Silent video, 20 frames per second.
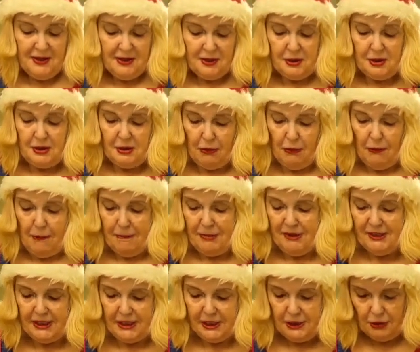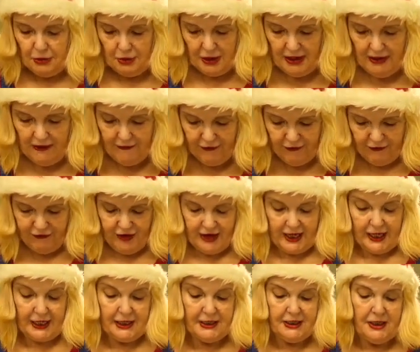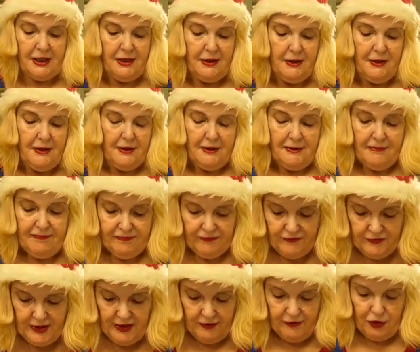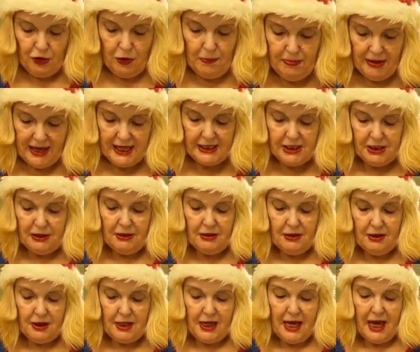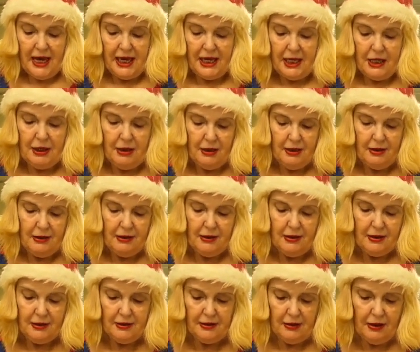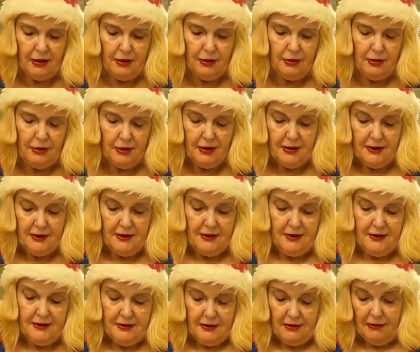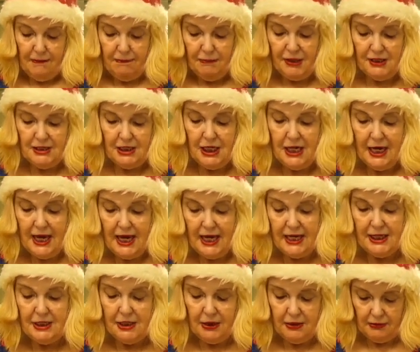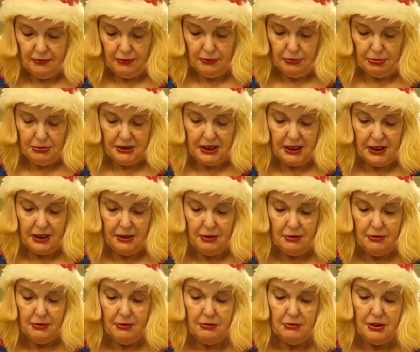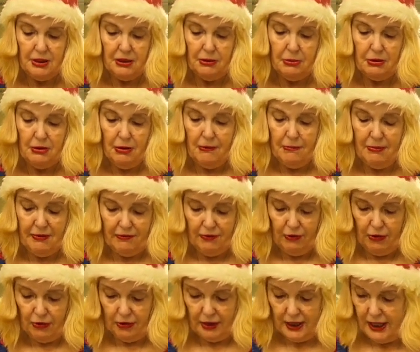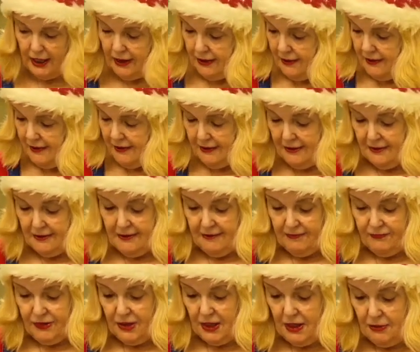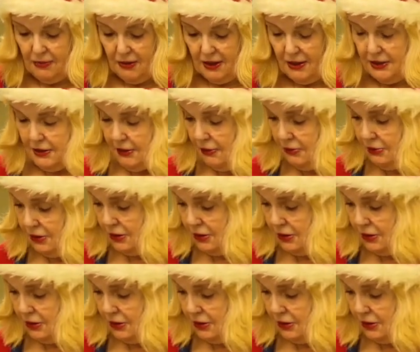because I got busy doing other things. I never got back to the cake, so I'm a bit delayed. Oopsie, oh dear, we've gone a bit wrong there. Anyway, so I'm